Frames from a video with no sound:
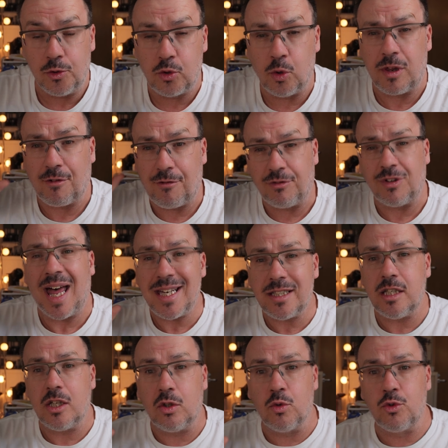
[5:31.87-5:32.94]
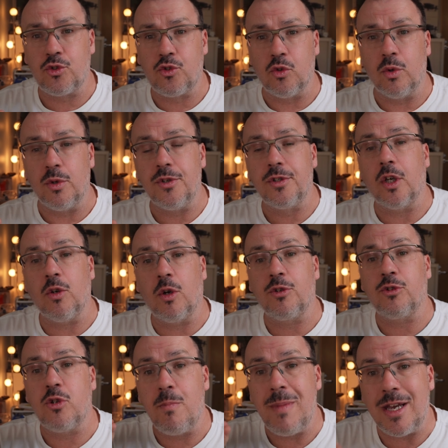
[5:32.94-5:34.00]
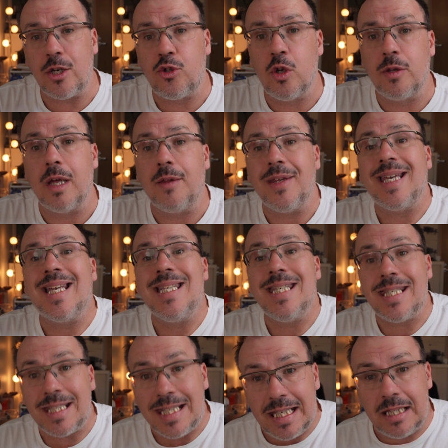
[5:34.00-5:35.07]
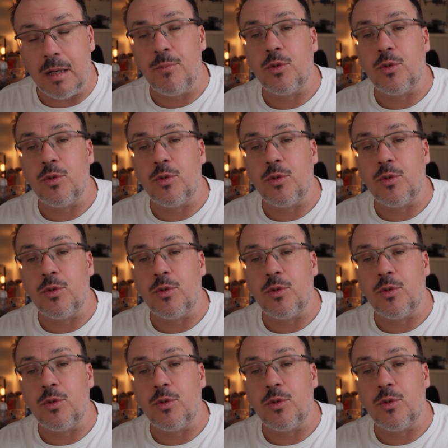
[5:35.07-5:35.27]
So they're flashing those drones in order to make sure that they can see them,